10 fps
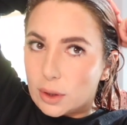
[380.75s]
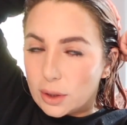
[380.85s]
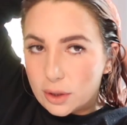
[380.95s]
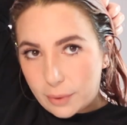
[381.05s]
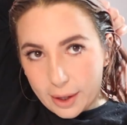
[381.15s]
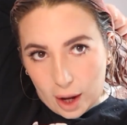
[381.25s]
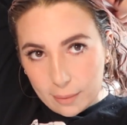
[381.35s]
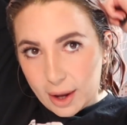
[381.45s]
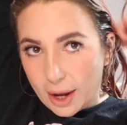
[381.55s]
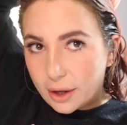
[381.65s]
Because right now
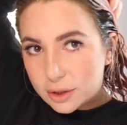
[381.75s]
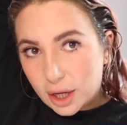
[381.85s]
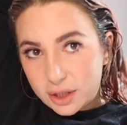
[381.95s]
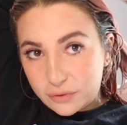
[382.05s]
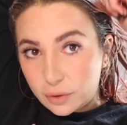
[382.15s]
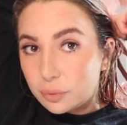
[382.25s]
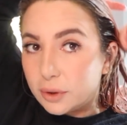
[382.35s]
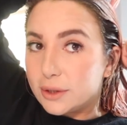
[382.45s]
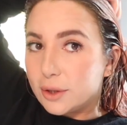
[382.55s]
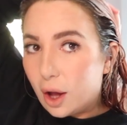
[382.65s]
my hair does feel
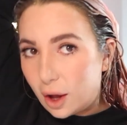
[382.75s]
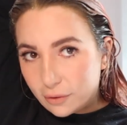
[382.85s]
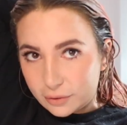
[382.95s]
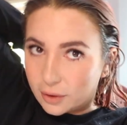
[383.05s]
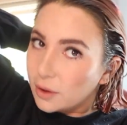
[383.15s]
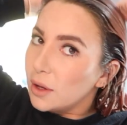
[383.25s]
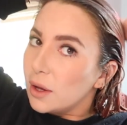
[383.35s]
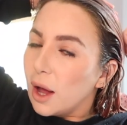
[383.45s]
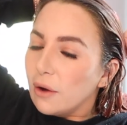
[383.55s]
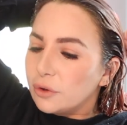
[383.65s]
really soft
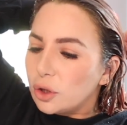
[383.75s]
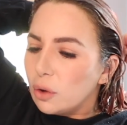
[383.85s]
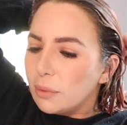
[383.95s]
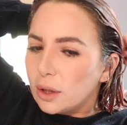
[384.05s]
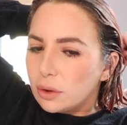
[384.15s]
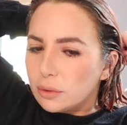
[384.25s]
after combing it